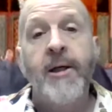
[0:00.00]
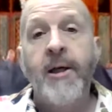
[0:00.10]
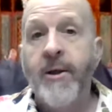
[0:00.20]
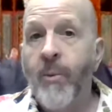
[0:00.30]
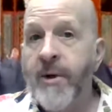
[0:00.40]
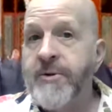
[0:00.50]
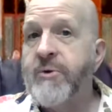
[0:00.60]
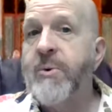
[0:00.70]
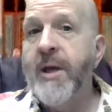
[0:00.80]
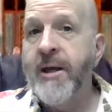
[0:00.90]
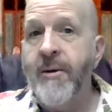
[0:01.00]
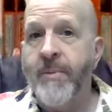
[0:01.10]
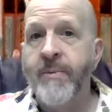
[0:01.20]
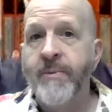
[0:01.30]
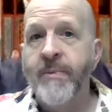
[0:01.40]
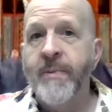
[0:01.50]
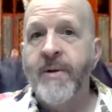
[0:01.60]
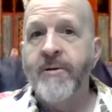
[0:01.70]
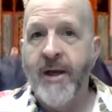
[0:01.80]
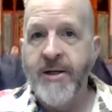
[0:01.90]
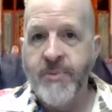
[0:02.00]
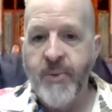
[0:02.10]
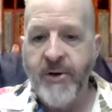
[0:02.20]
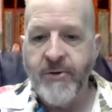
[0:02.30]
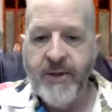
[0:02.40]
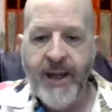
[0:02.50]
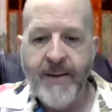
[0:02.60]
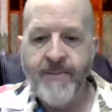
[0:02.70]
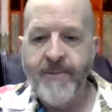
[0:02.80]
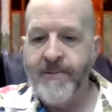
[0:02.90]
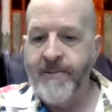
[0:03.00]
it was to him that his brothers came.